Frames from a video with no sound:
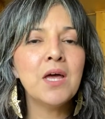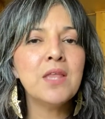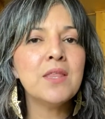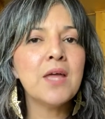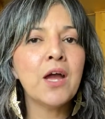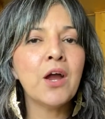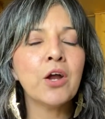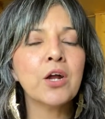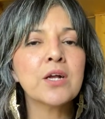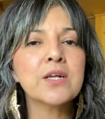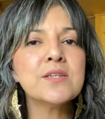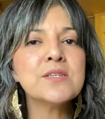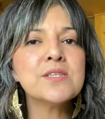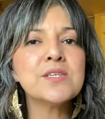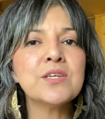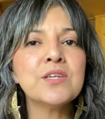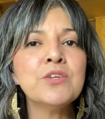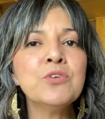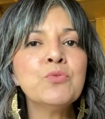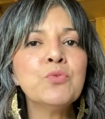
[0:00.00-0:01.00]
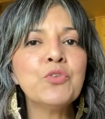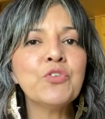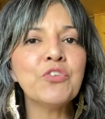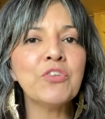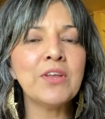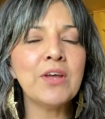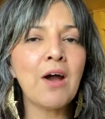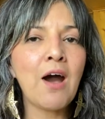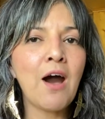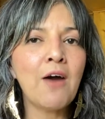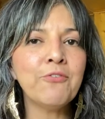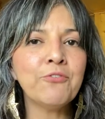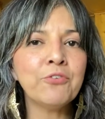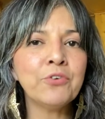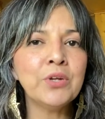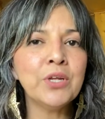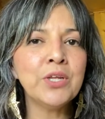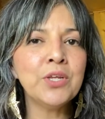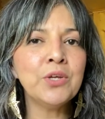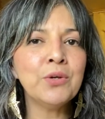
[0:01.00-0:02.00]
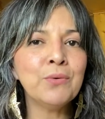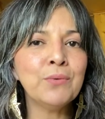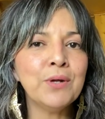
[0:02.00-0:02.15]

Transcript: They are continuously offering you